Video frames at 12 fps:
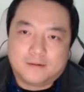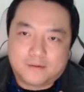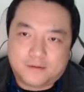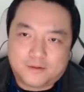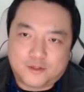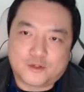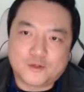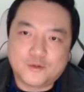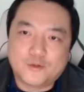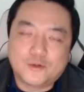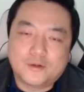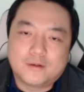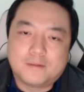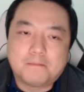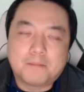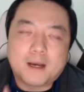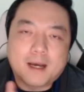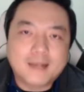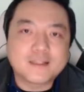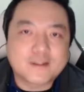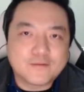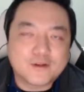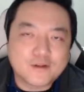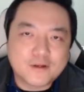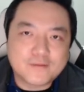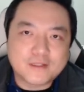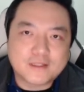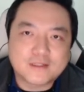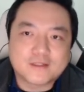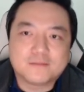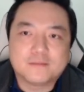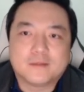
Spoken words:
two parts of your nervous system,